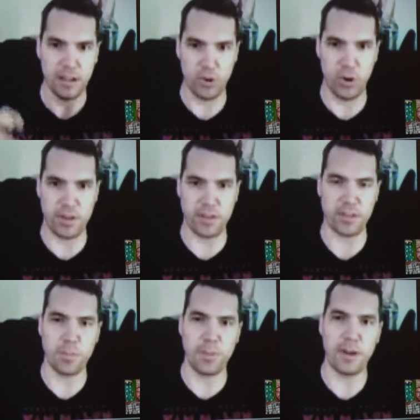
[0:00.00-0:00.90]
choices,
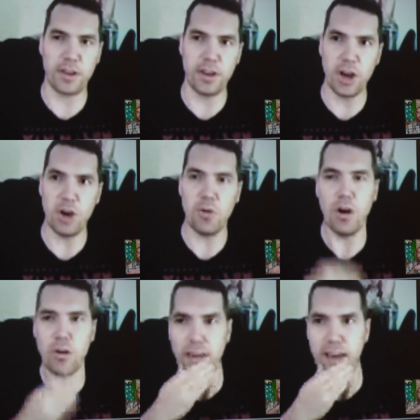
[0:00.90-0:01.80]
and the player could go,
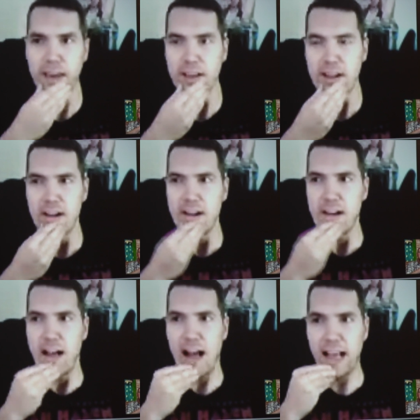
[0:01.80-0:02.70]
okay,
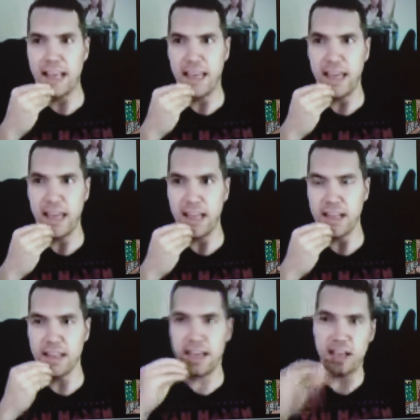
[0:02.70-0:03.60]
I
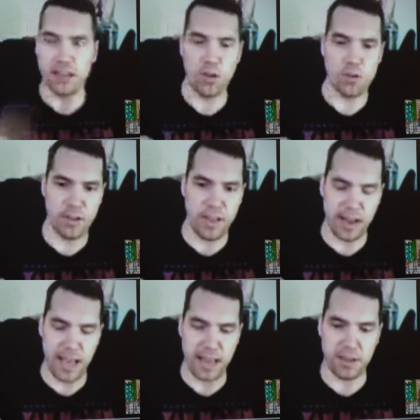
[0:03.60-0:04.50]
can get closer to
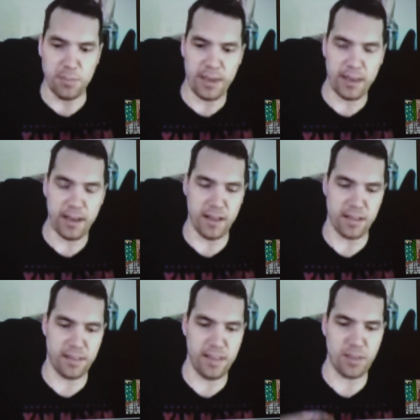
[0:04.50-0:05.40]
that alien
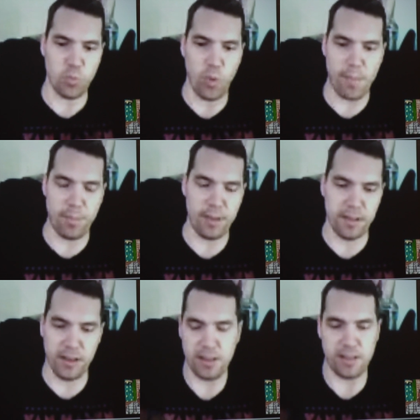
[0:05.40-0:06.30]
because this weapon,
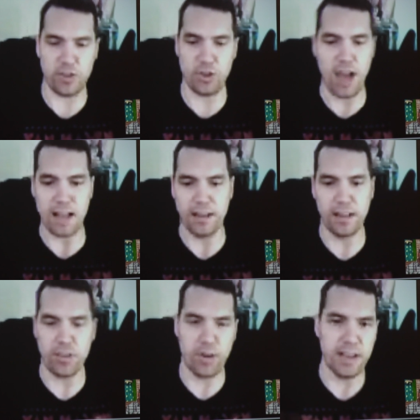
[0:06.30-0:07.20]
it's a
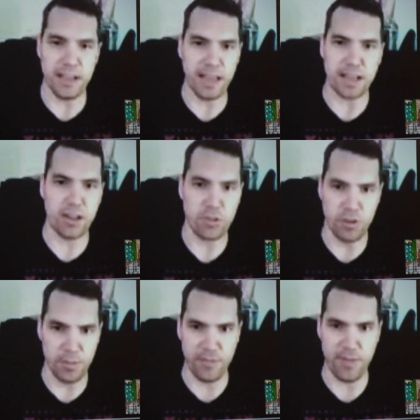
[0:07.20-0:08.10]
shotgun, so I need to get closer to be